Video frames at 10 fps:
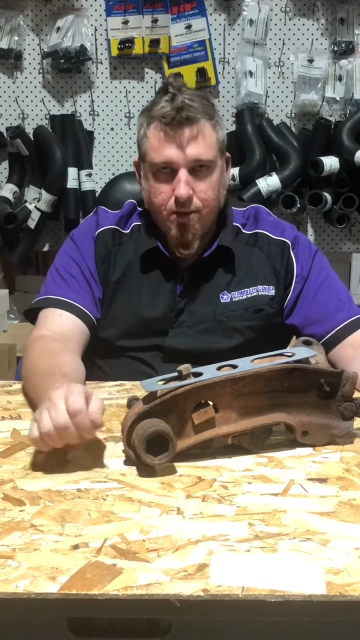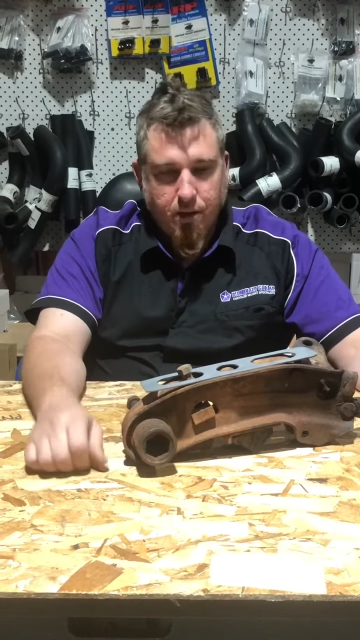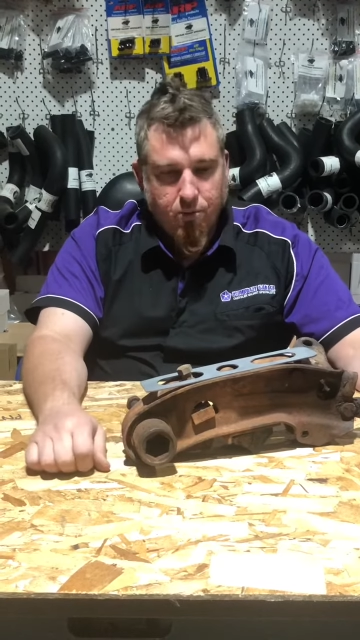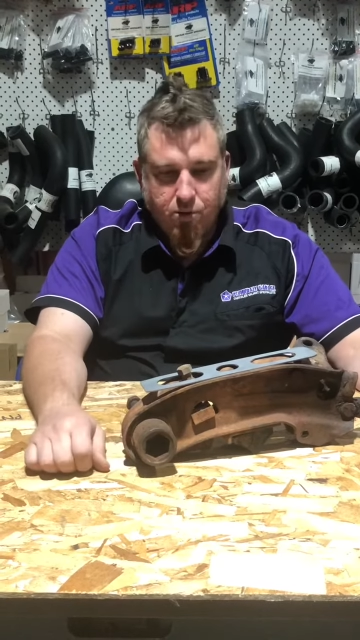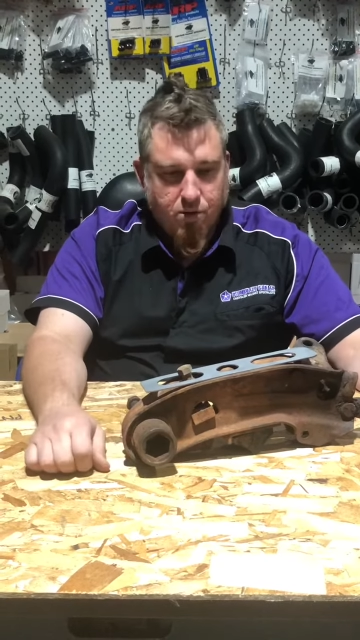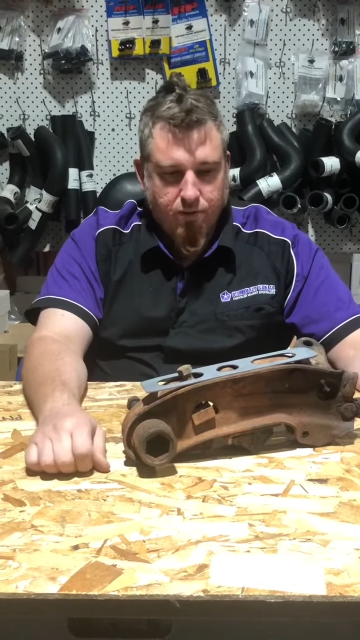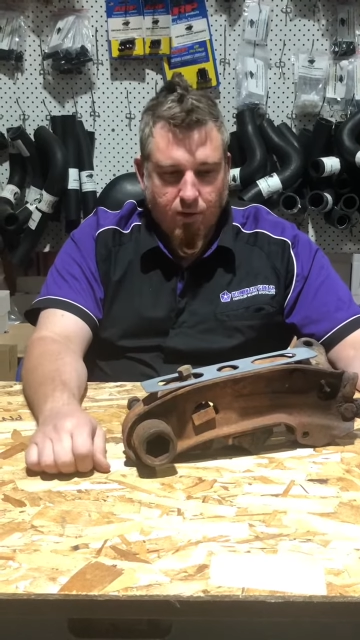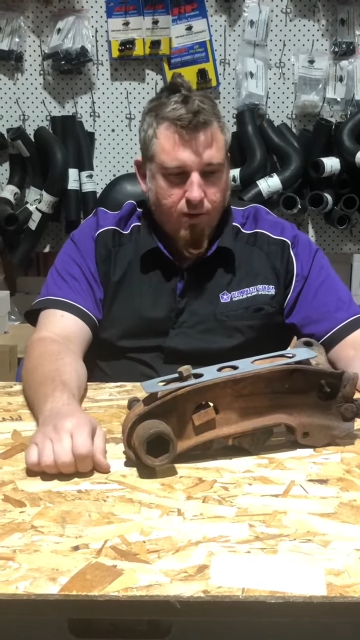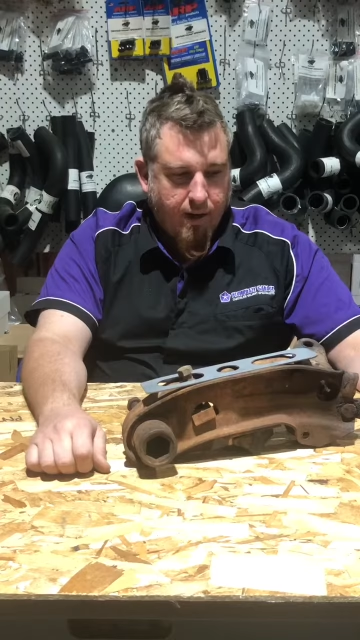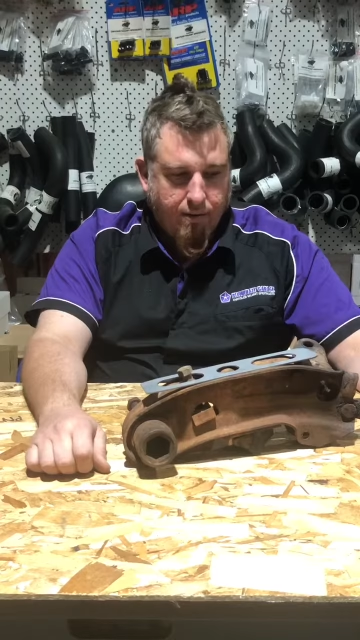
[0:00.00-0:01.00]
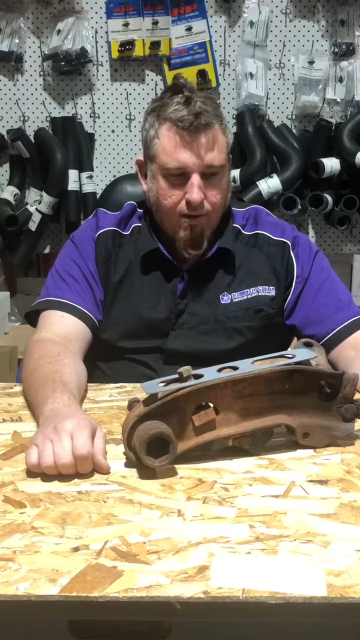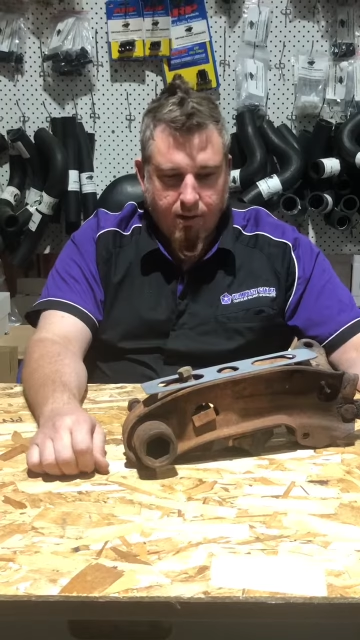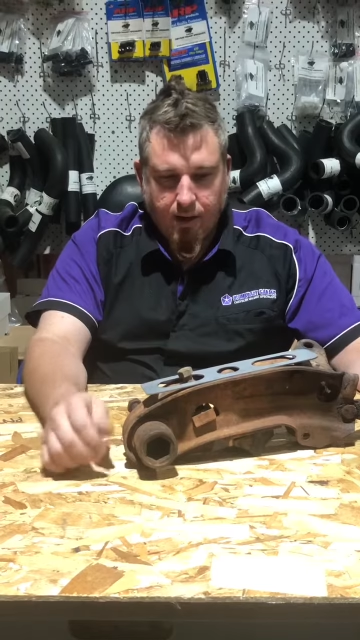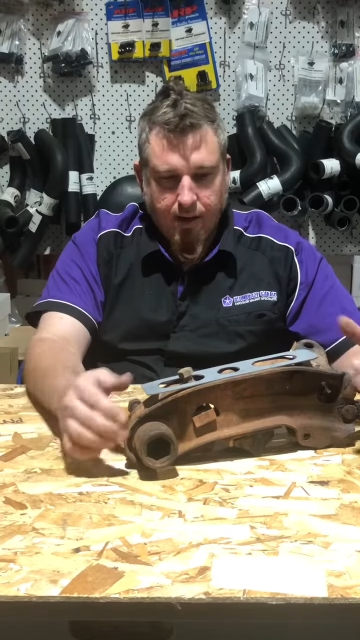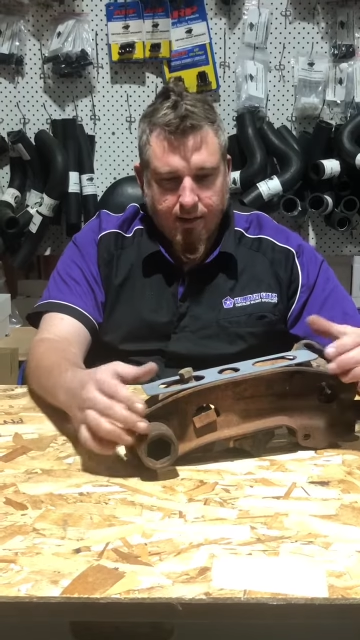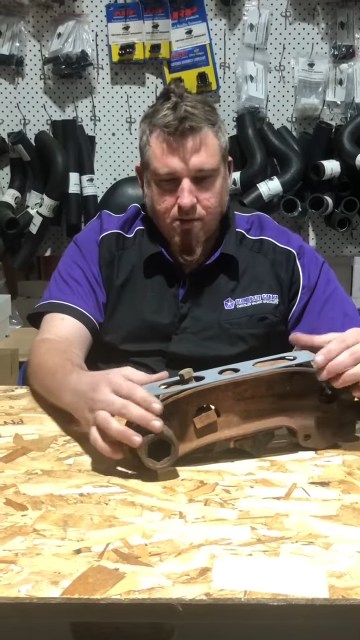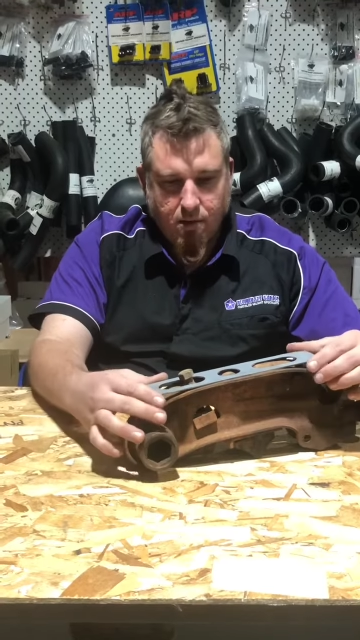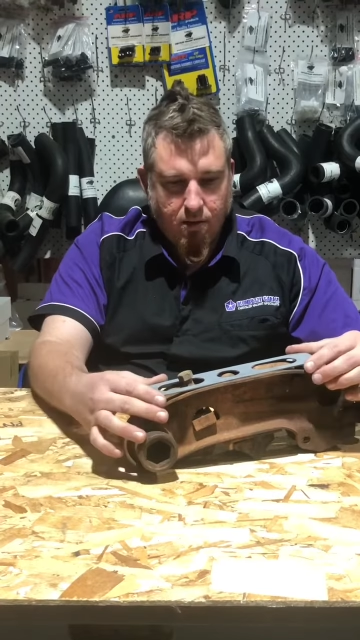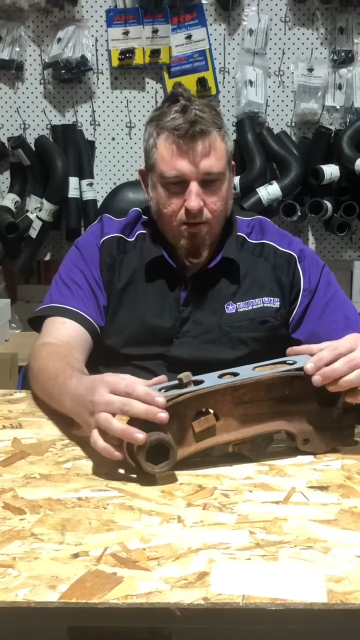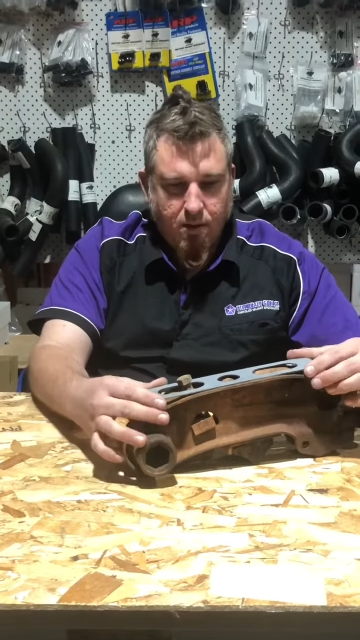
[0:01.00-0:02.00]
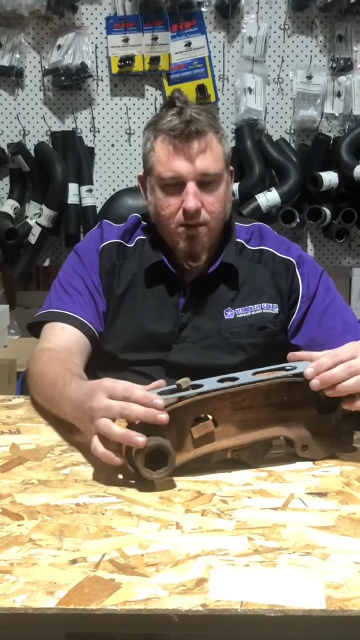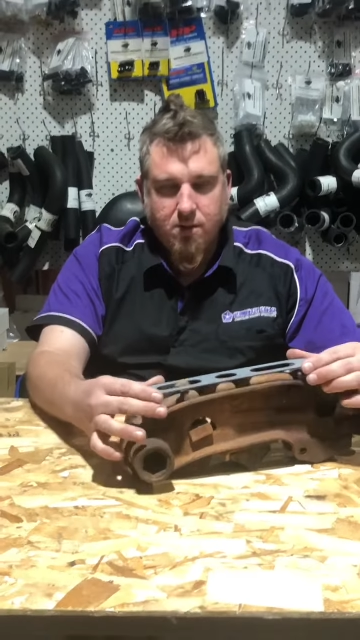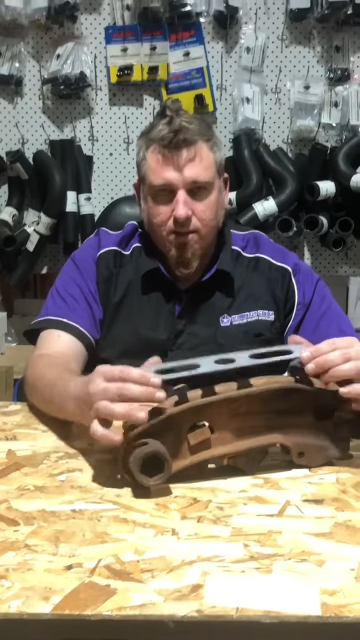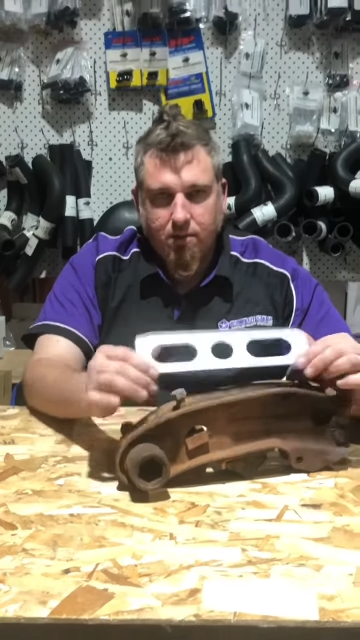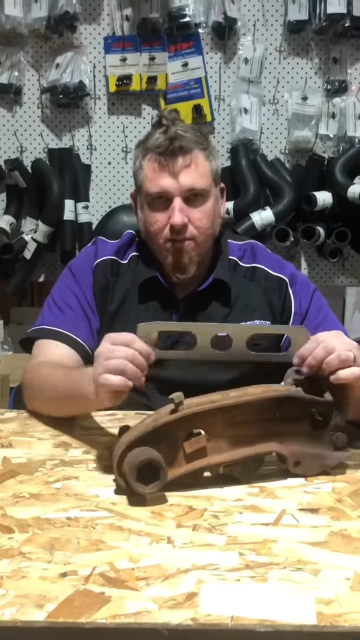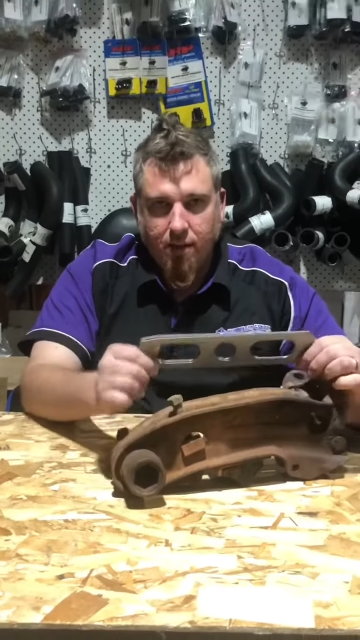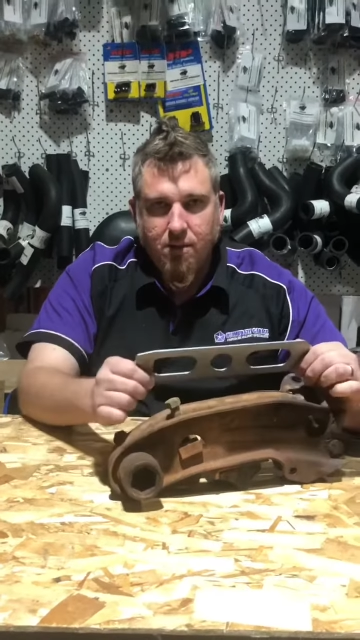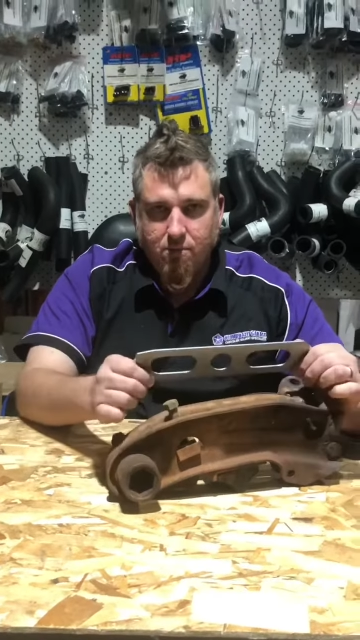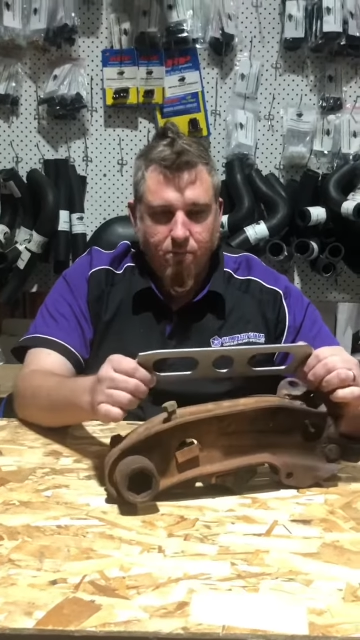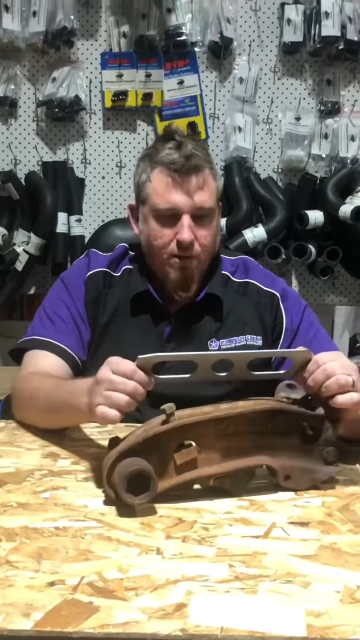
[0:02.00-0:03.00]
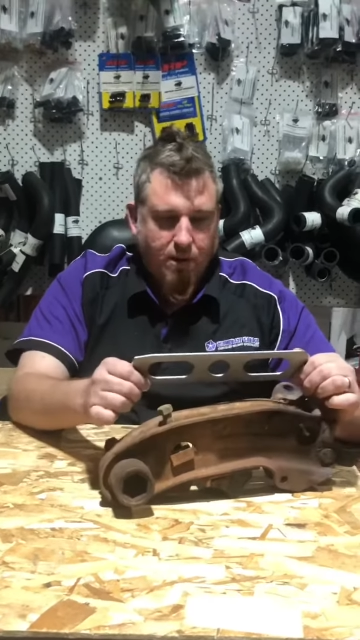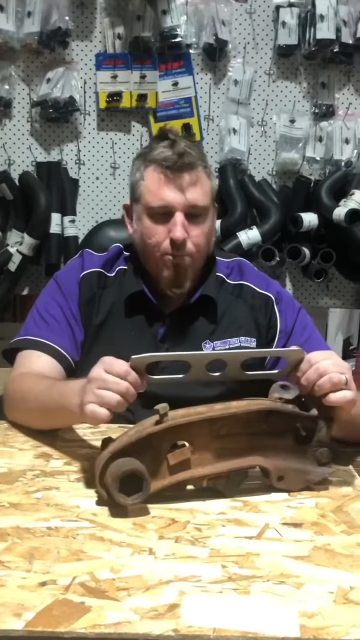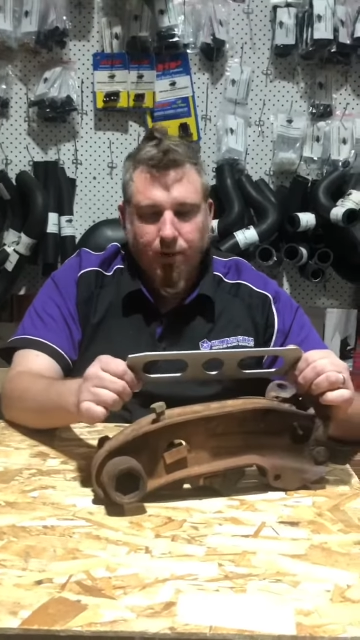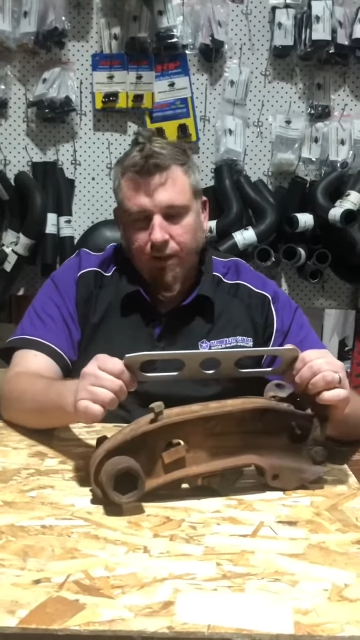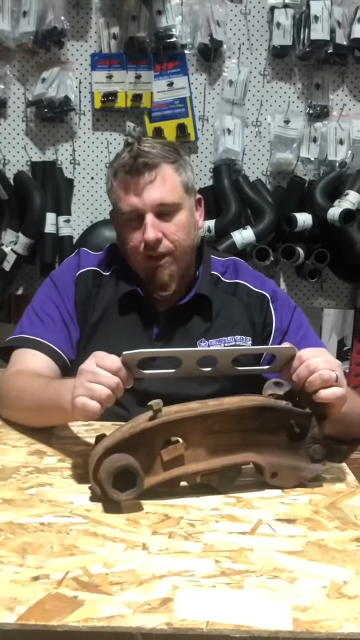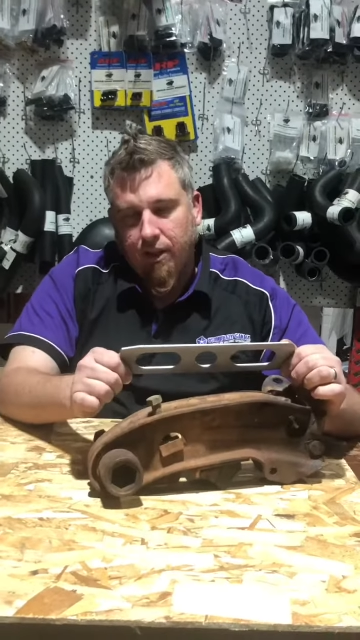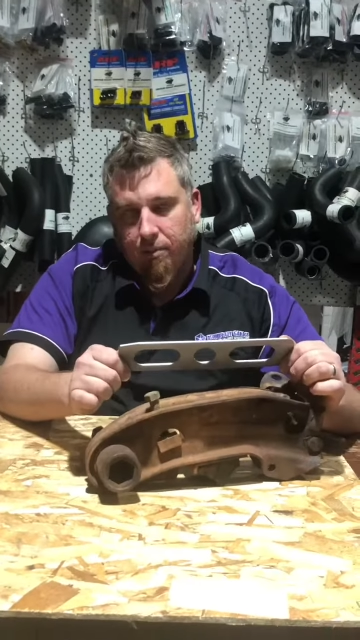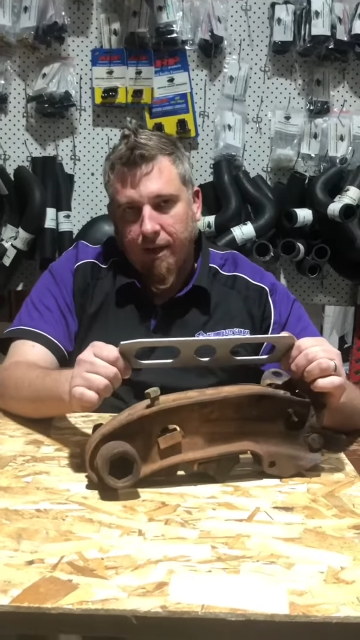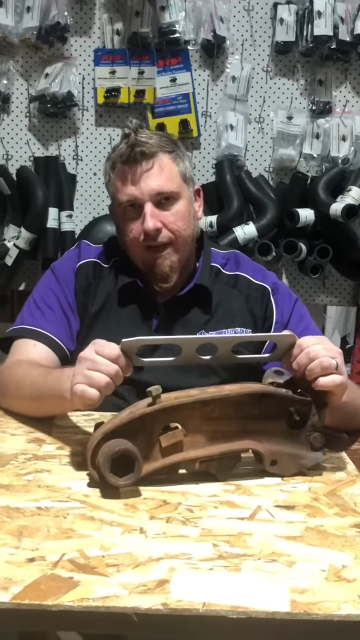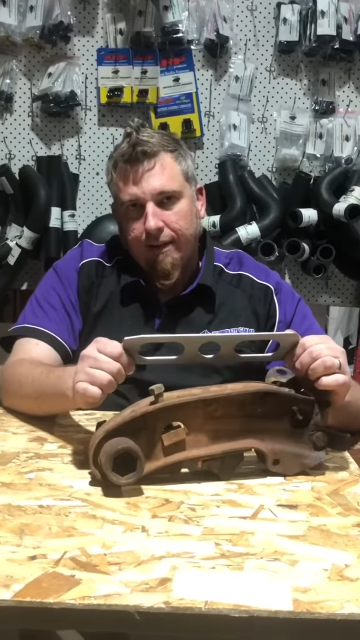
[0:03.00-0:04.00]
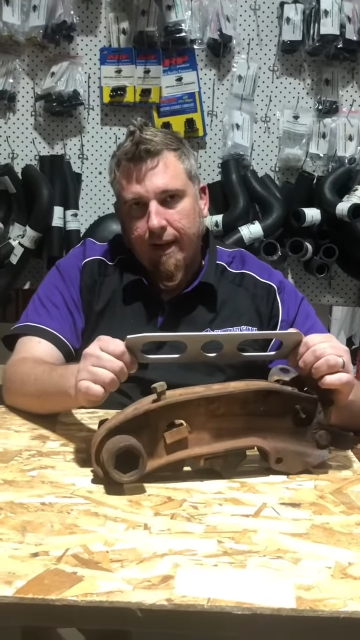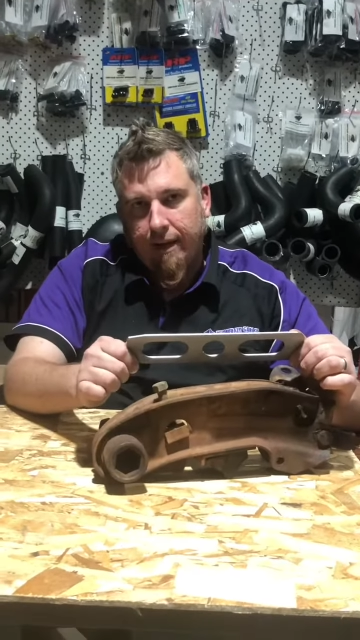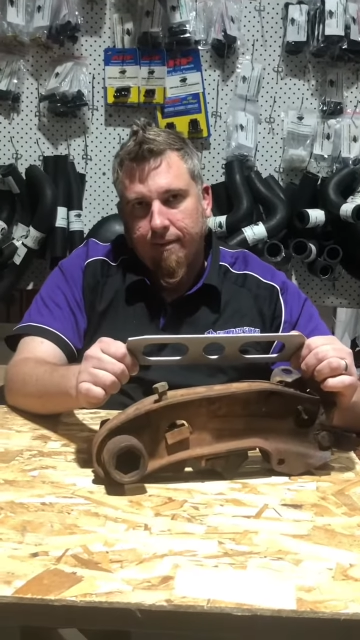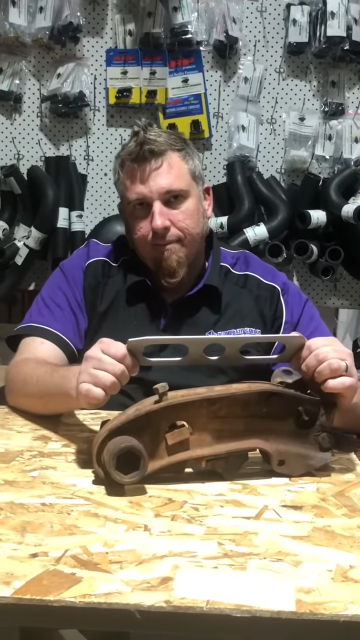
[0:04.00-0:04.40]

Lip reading: It will just flog everything out. So these completely eliminate that.